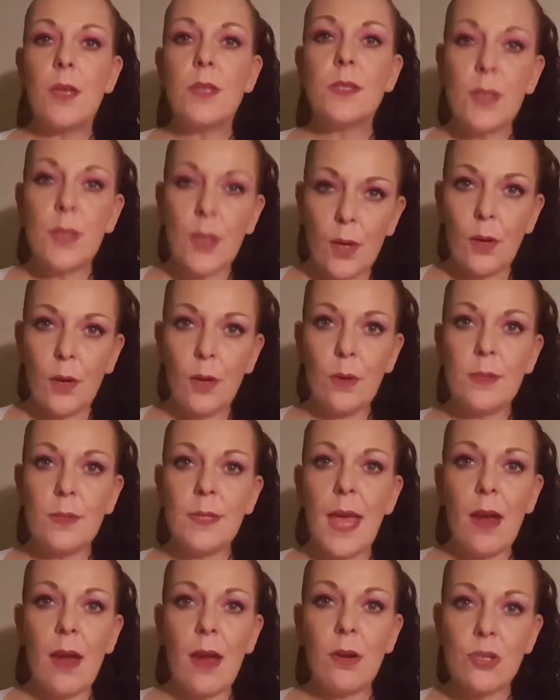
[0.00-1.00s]
So
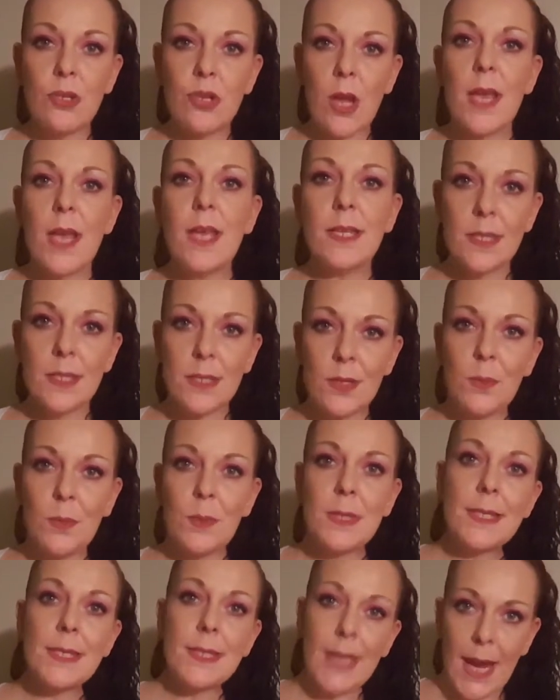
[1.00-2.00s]
Daryl tries to
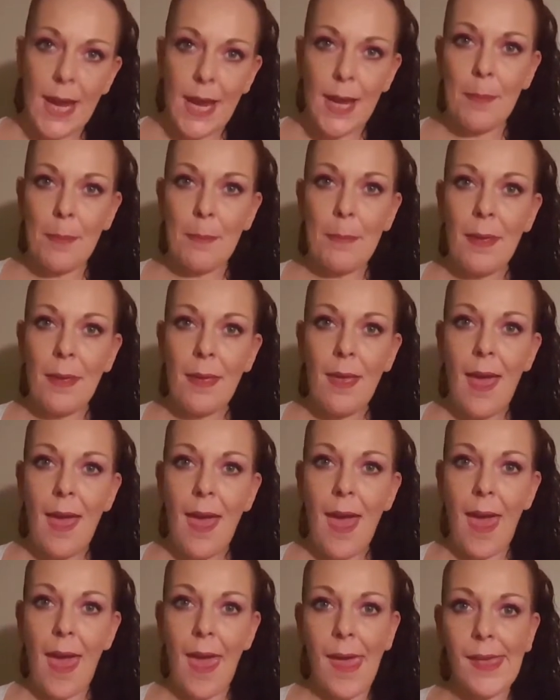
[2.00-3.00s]
escape,
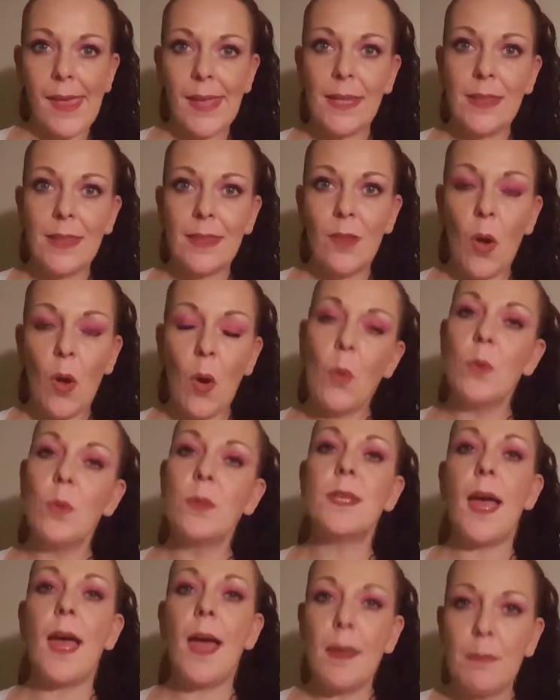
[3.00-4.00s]
and the
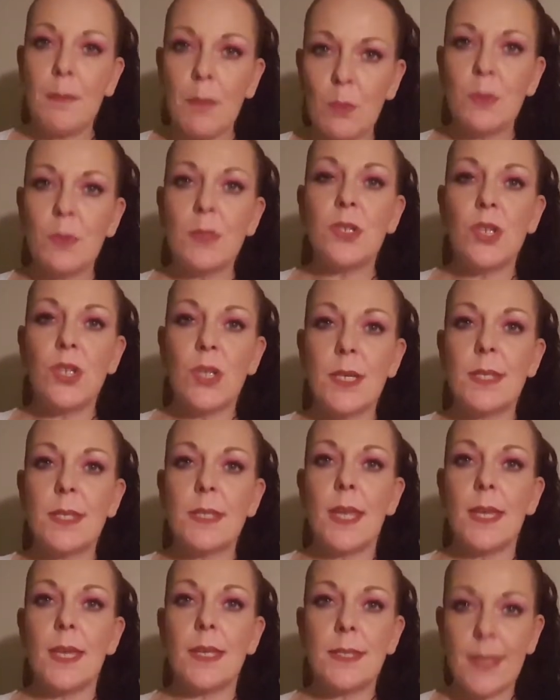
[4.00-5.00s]
whole time it was
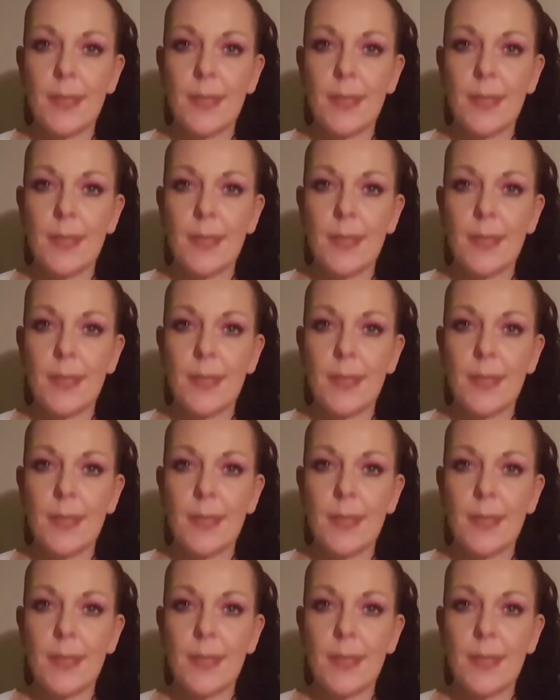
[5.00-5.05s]
just a